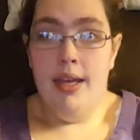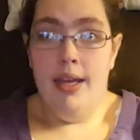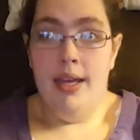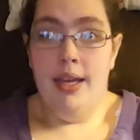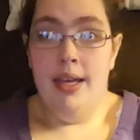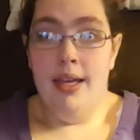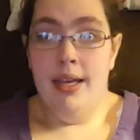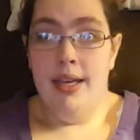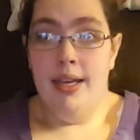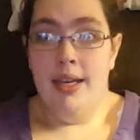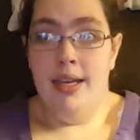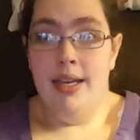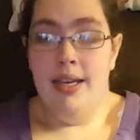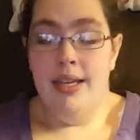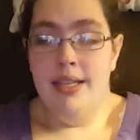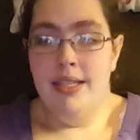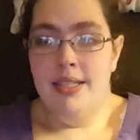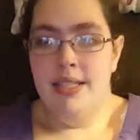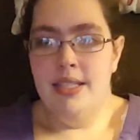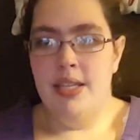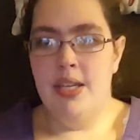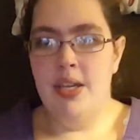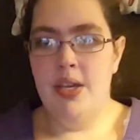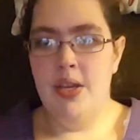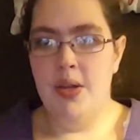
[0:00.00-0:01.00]
Hi
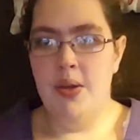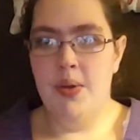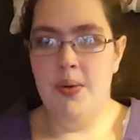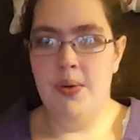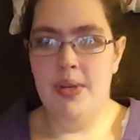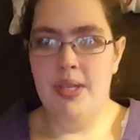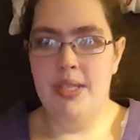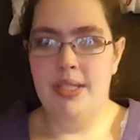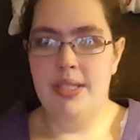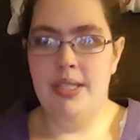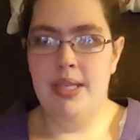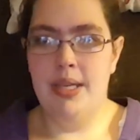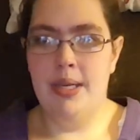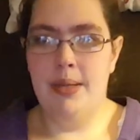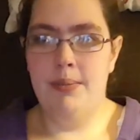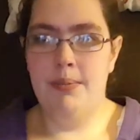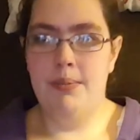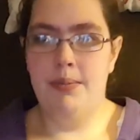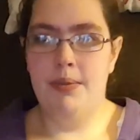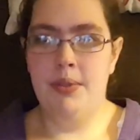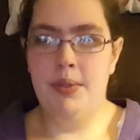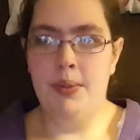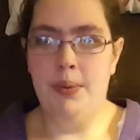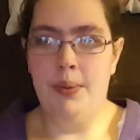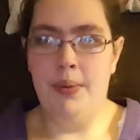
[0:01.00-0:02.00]
guys, what's up?
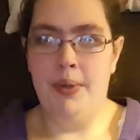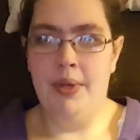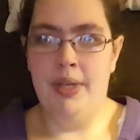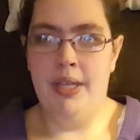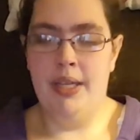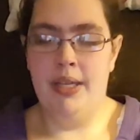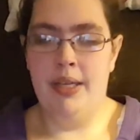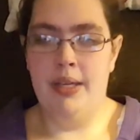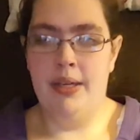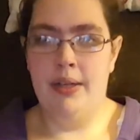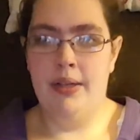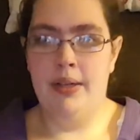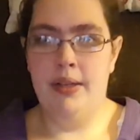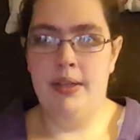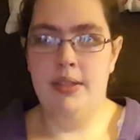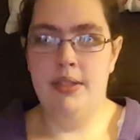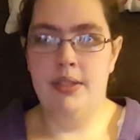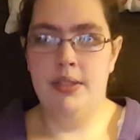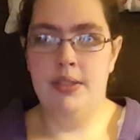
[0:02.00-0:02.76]
Tori here.